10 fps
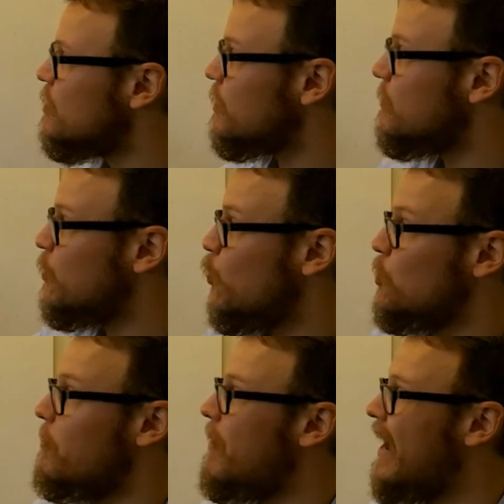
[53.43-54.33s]
It can be called
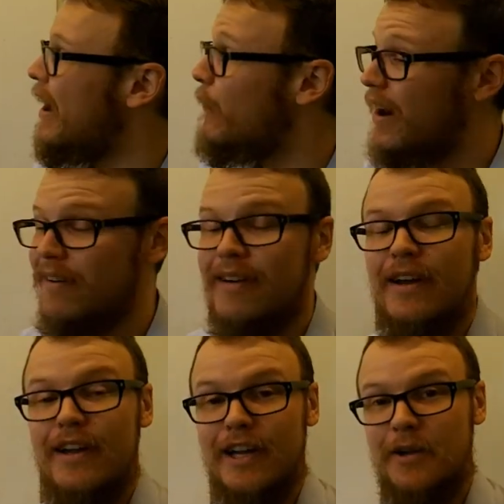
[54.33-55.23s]
the power,
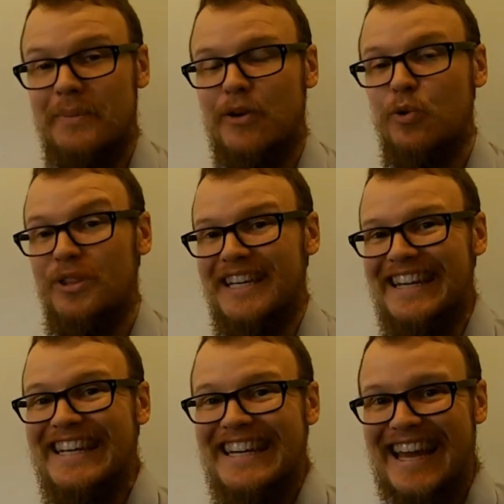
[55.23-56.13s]
it can be called the
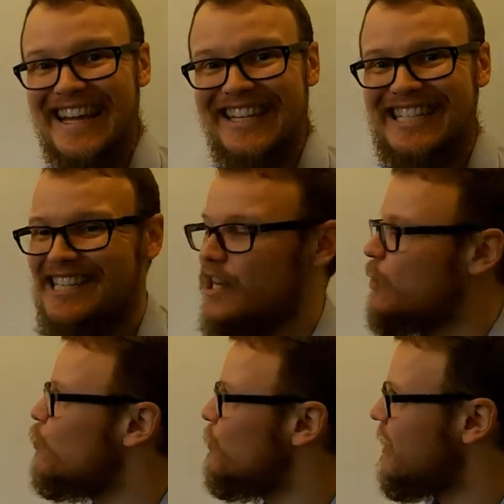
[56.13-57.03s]
index,
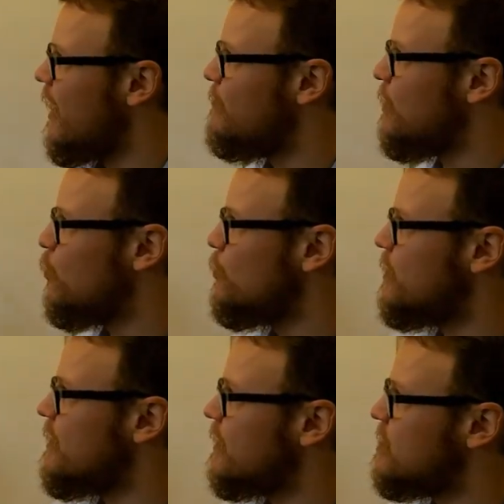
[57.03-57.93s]
or it can be called
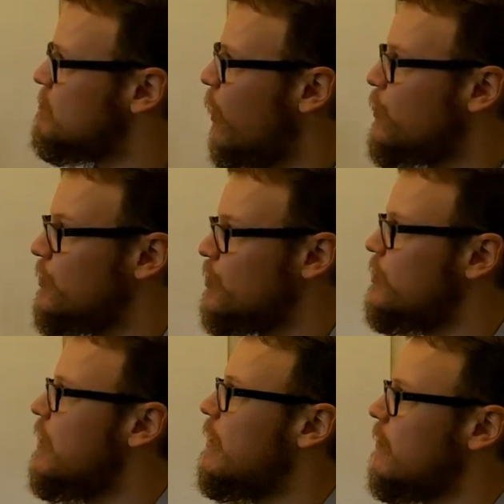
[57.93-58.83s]
the exponent.
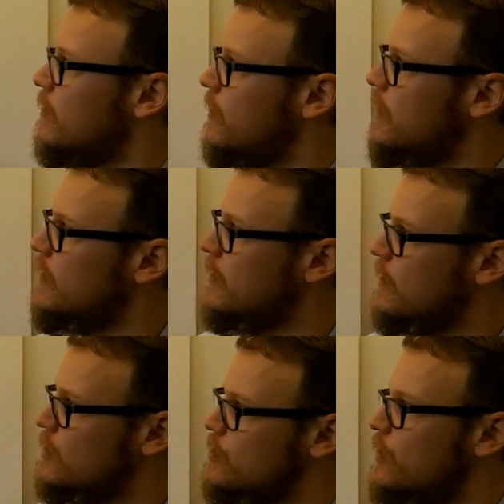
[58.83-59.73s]
Okay,
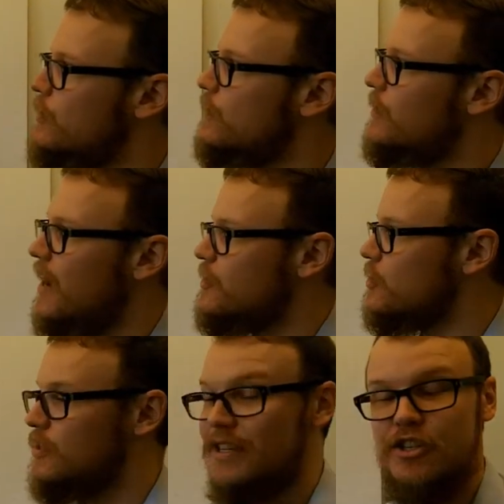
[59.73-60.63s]
so
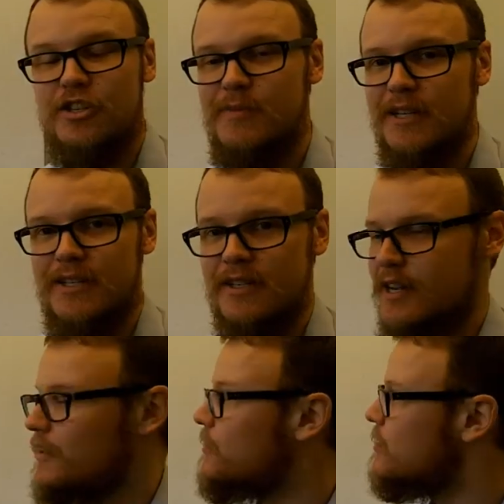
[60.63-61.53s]
it just means
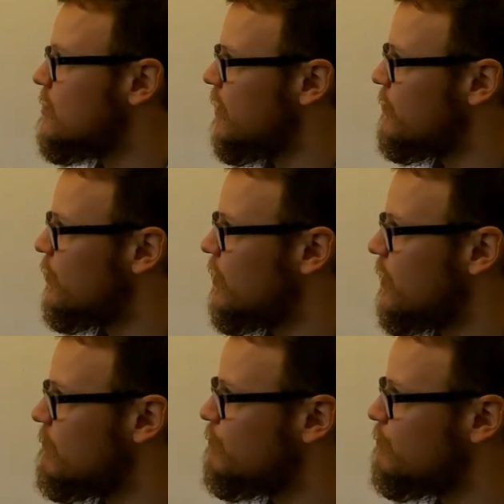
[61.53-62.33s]
exactly the same thing.